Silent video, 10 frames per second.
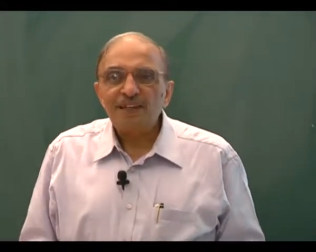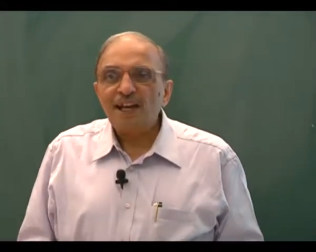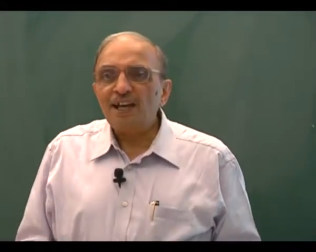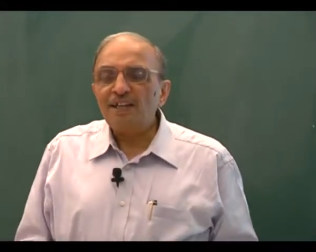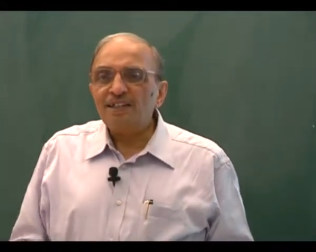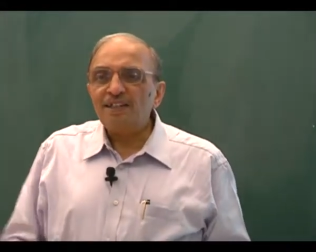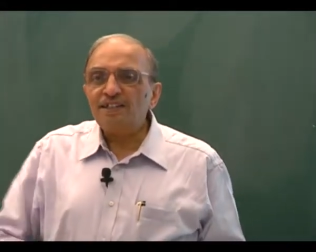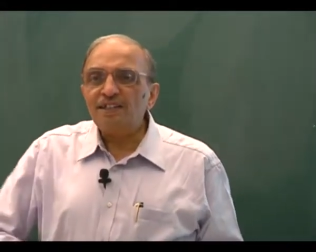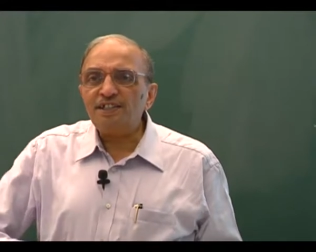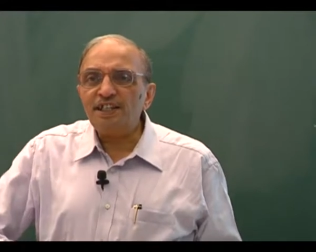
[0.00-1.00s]
and
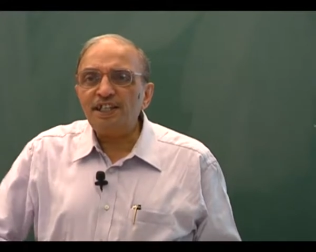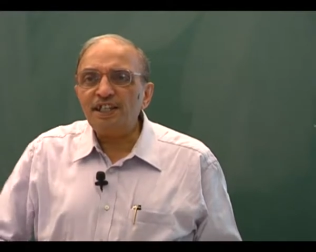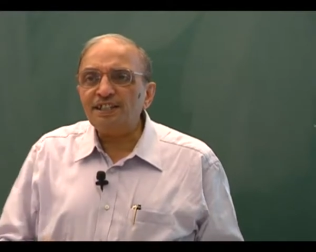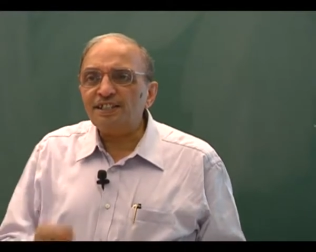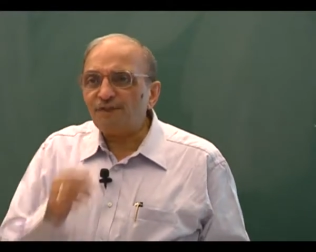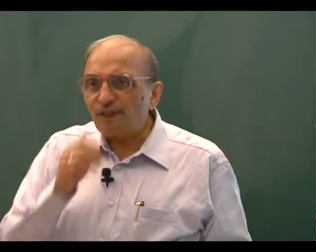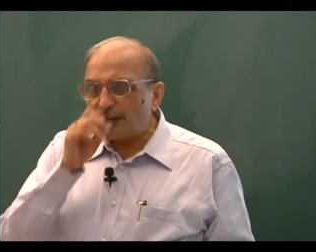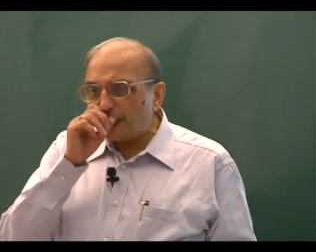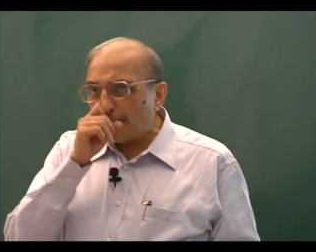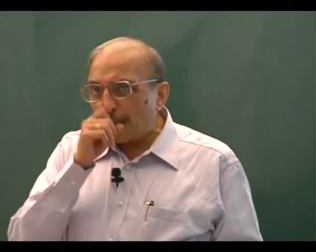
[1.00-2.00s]
the cheating is
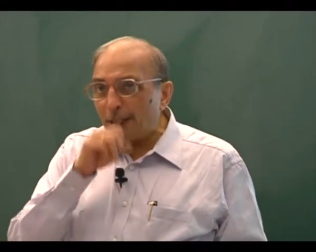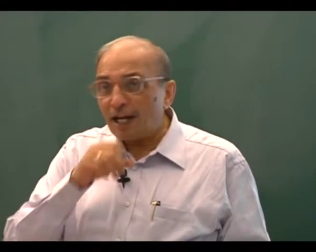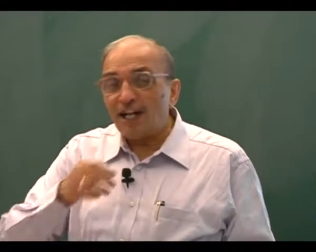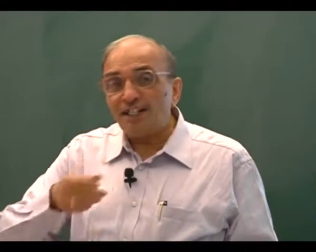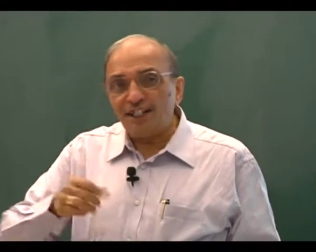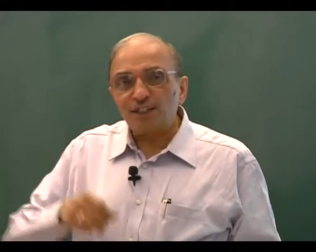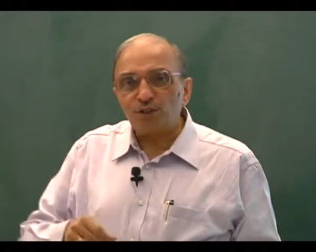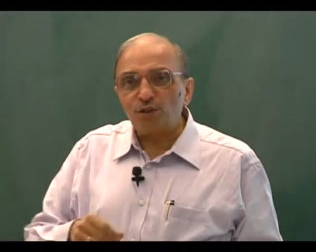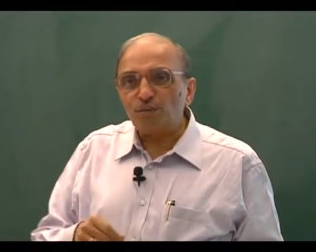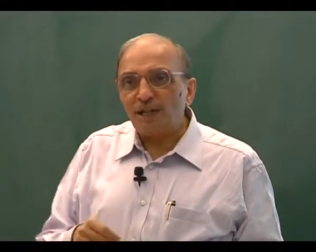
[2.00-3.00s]
reflected and
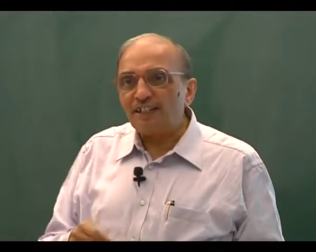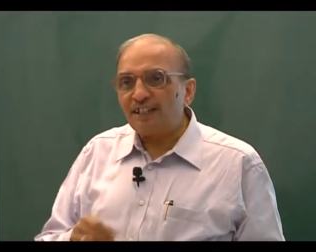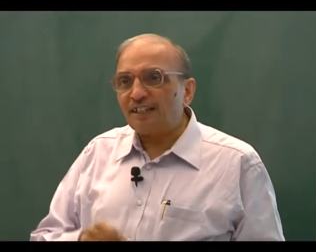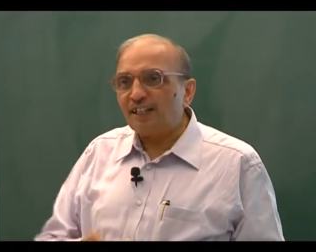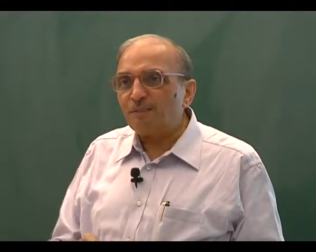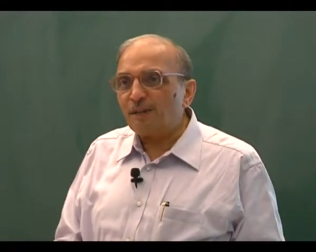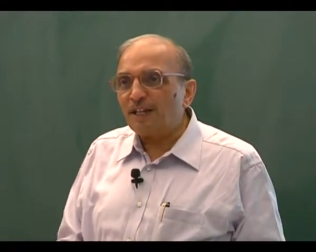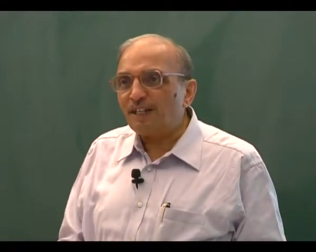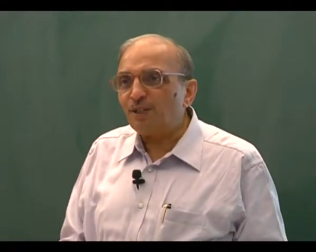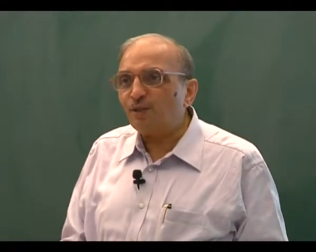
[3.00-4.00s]
understood by the other
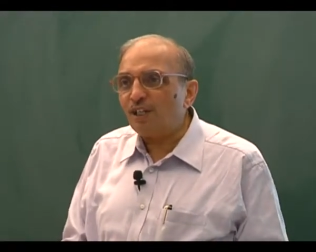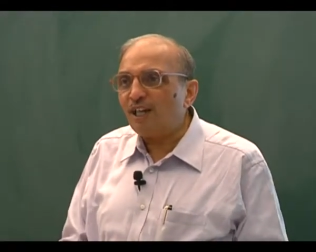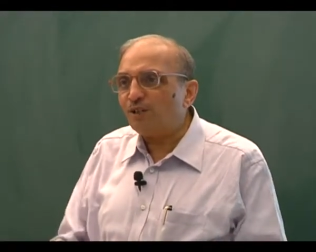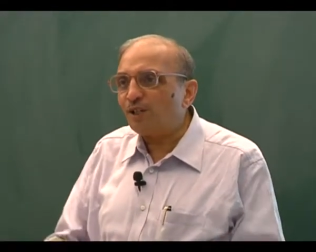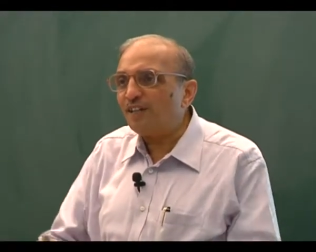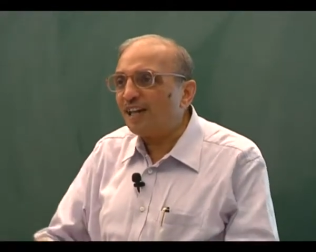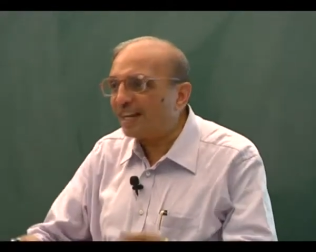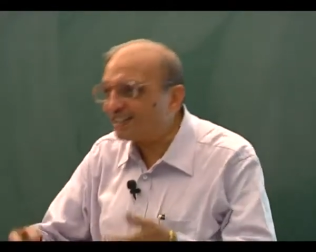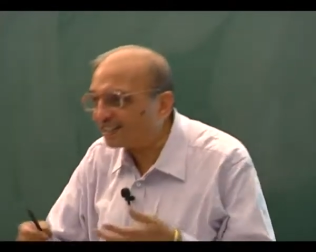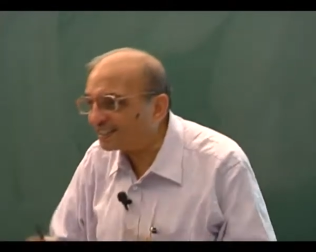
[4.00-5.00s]
party only out of an
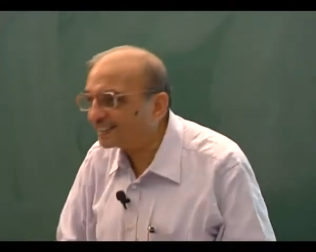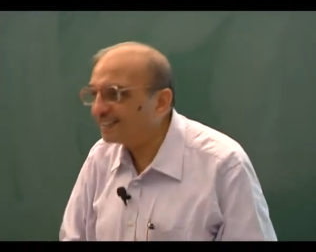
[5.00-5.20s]
action.